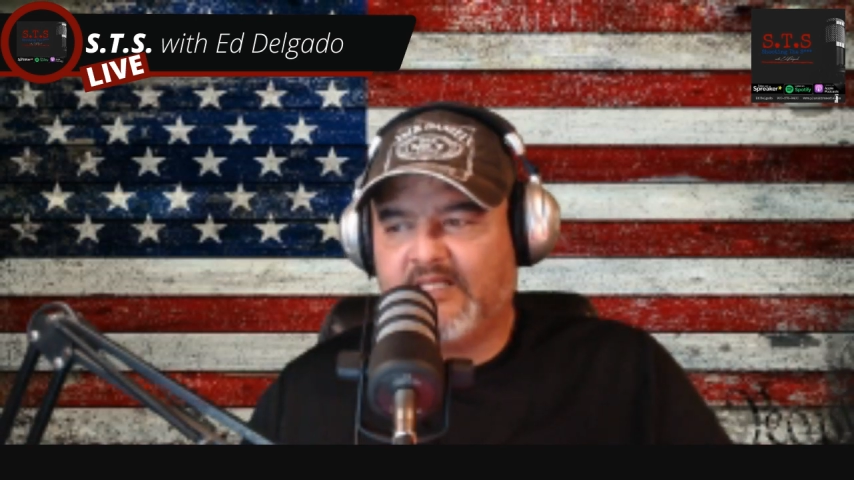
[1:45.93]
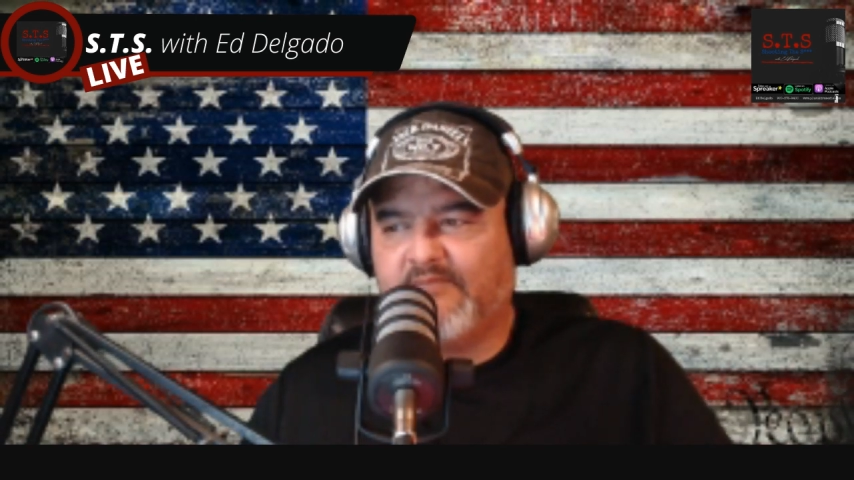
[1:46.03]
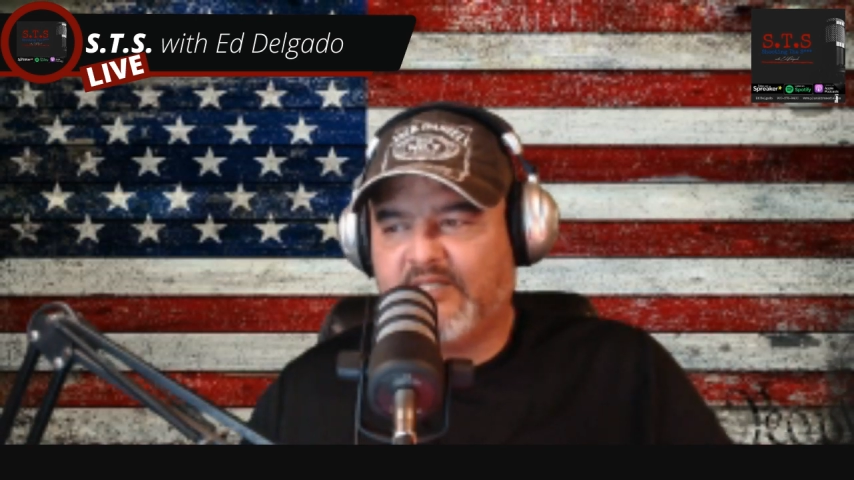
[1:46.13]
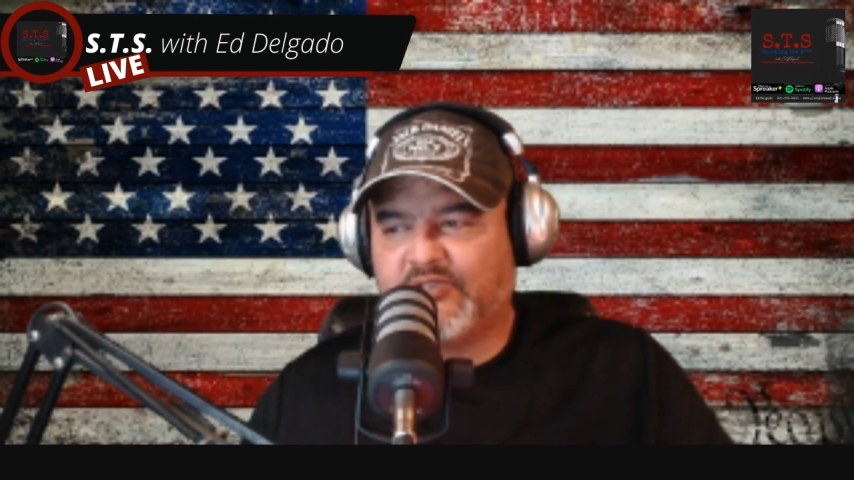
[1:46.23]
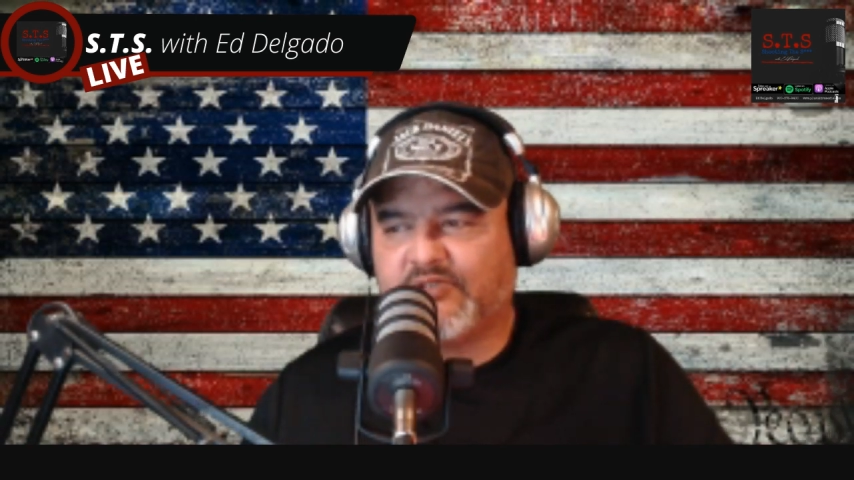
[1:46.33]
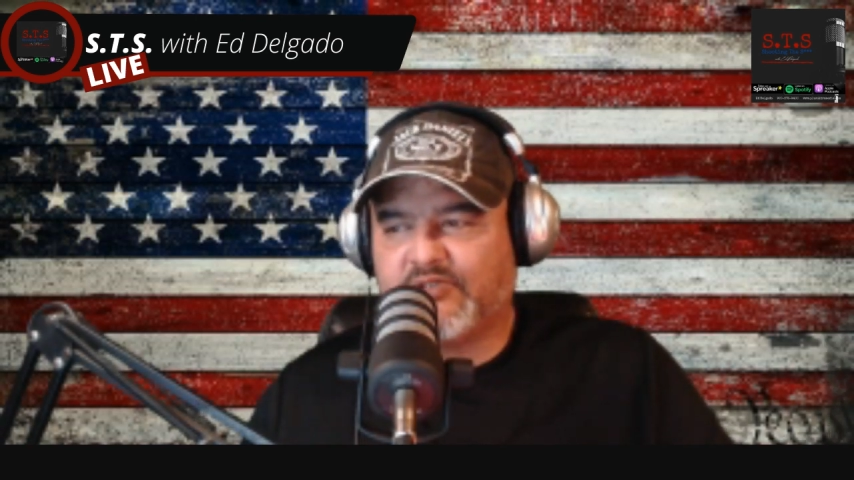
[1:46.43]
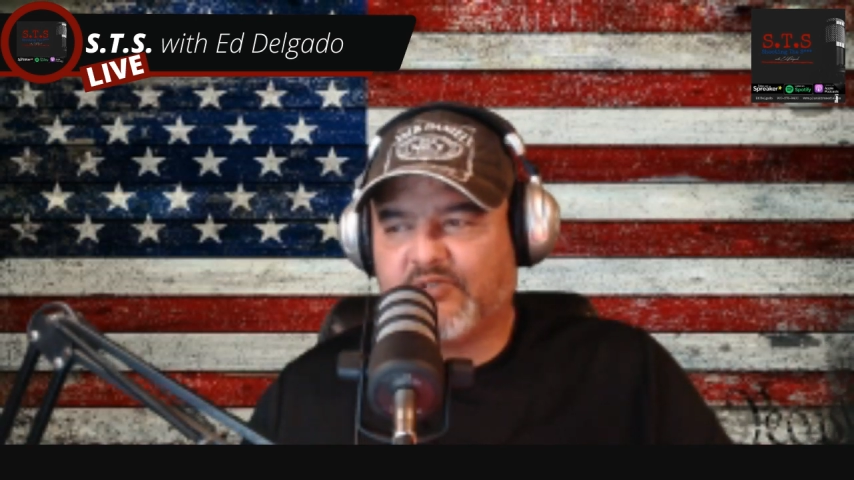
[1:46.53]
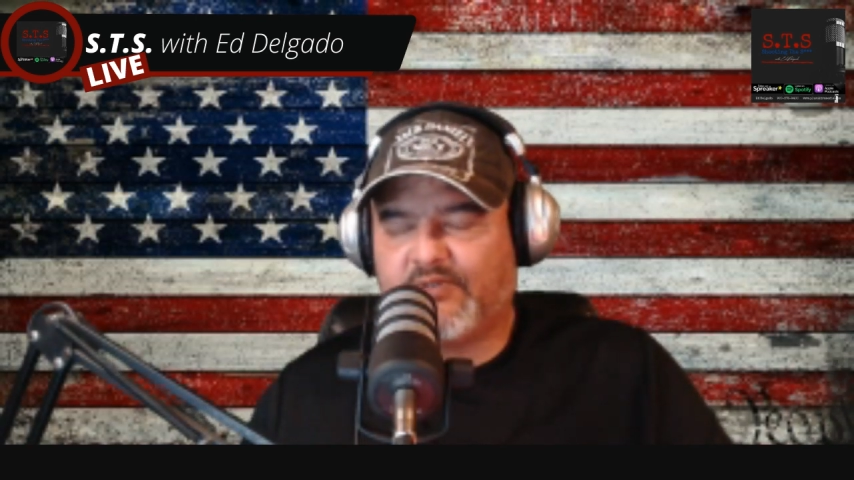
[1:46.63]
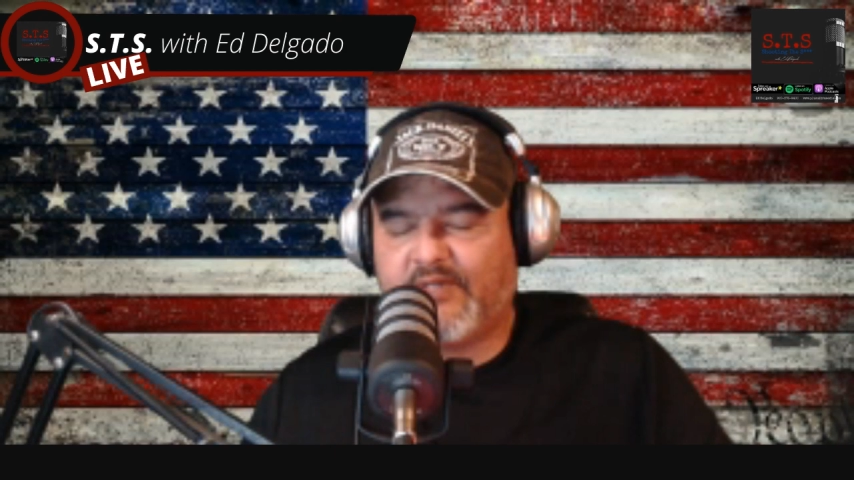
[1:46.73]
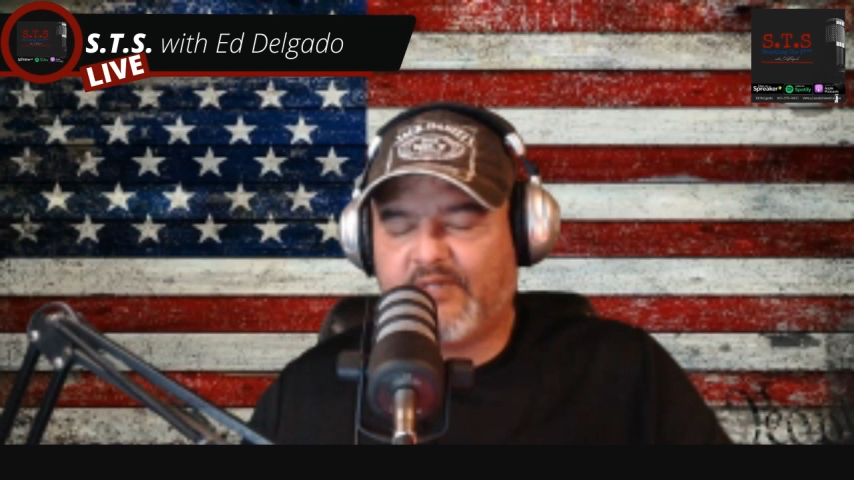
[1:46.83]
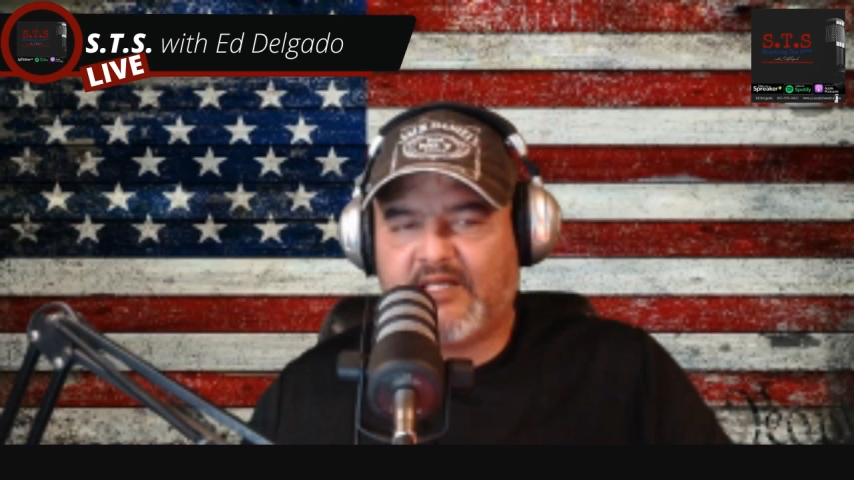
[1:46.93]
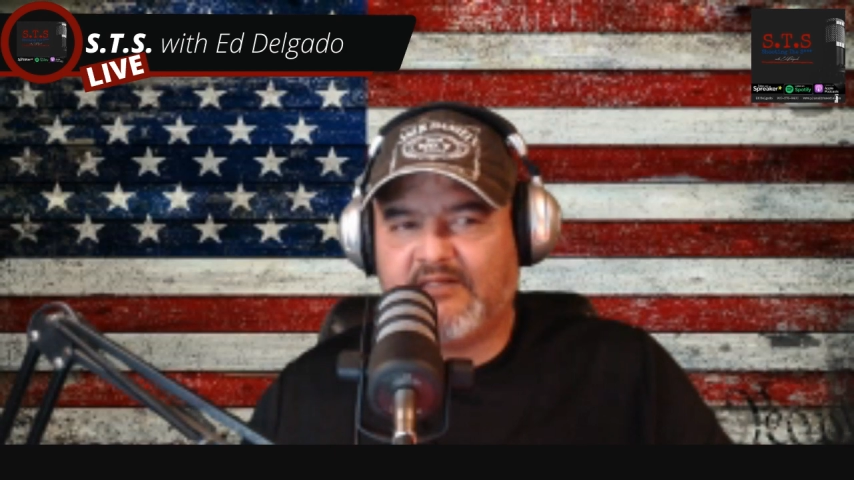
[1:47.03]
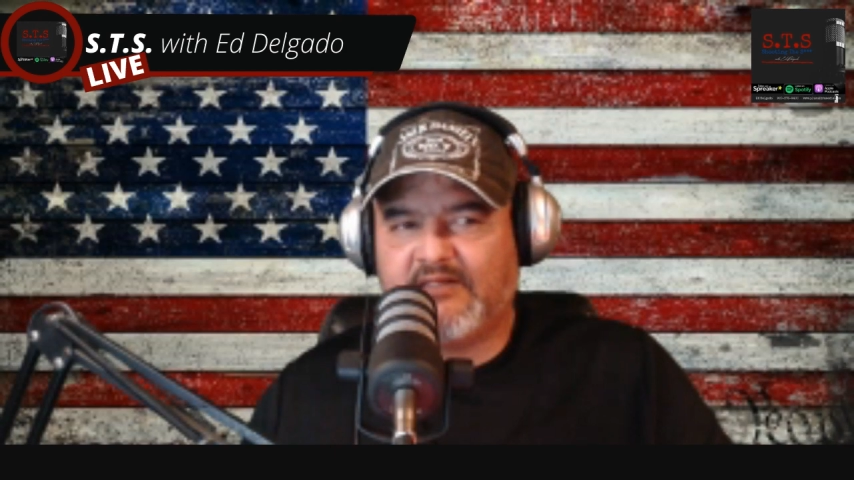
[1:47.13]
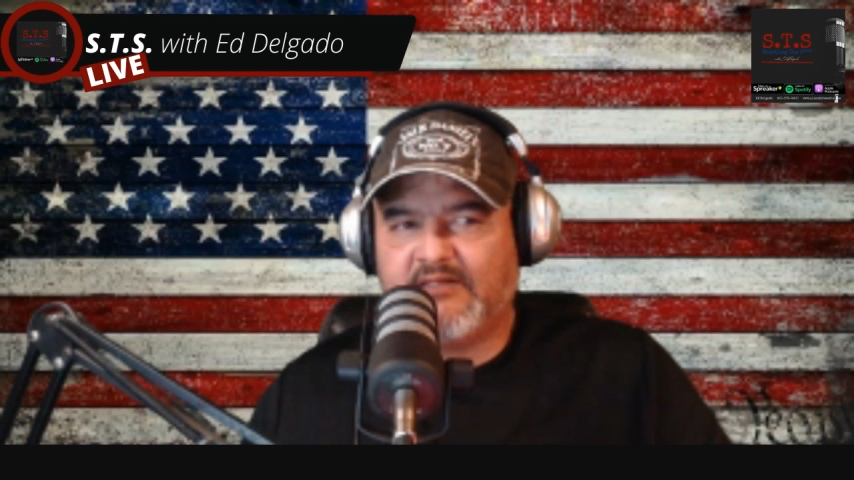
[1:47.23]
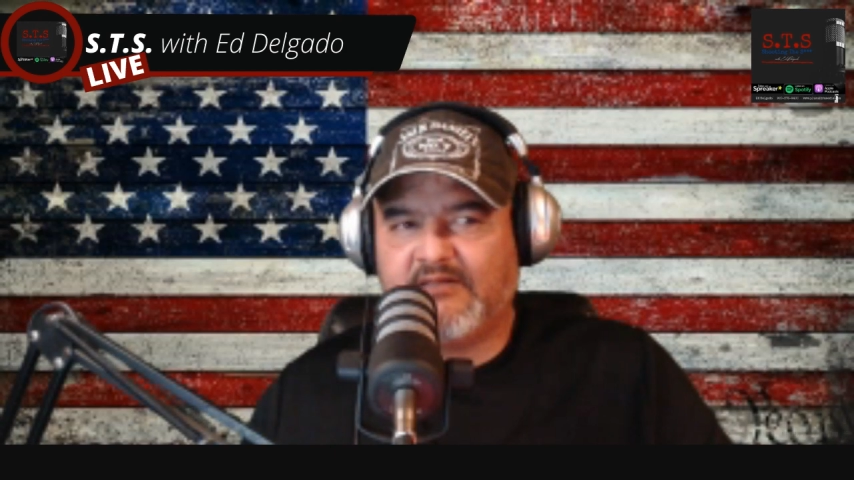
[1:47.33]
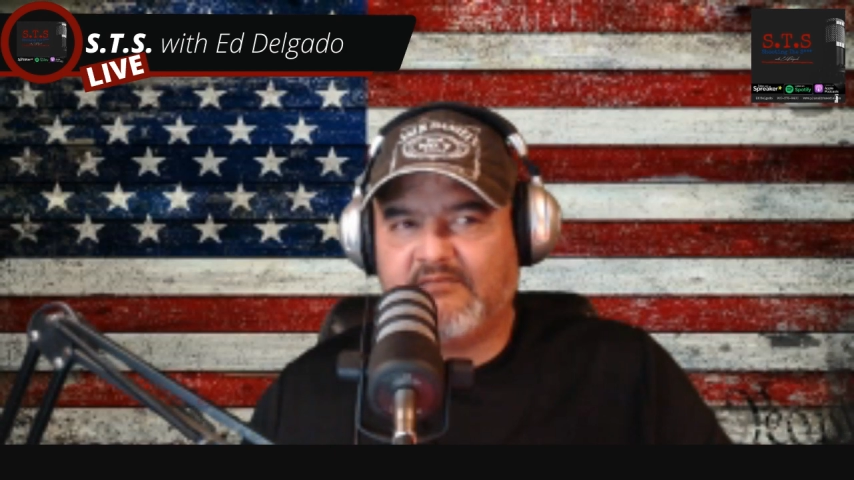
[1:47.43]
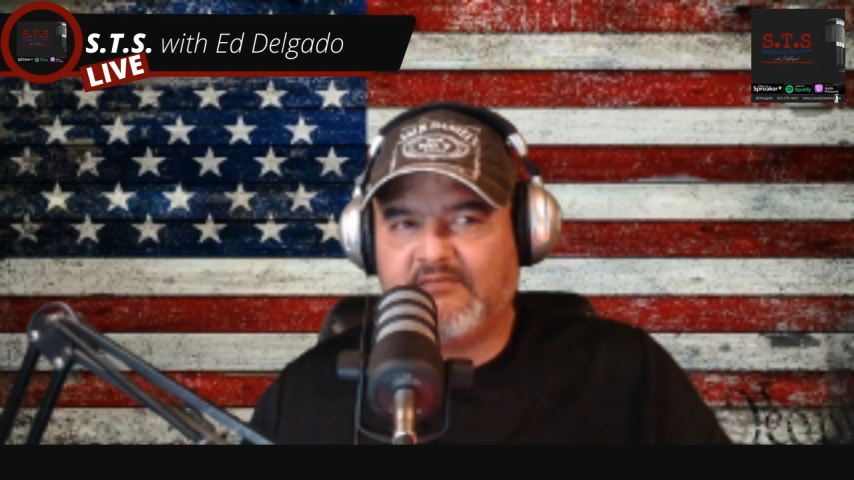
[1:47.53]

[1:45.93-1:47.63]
when you wake up in the morning,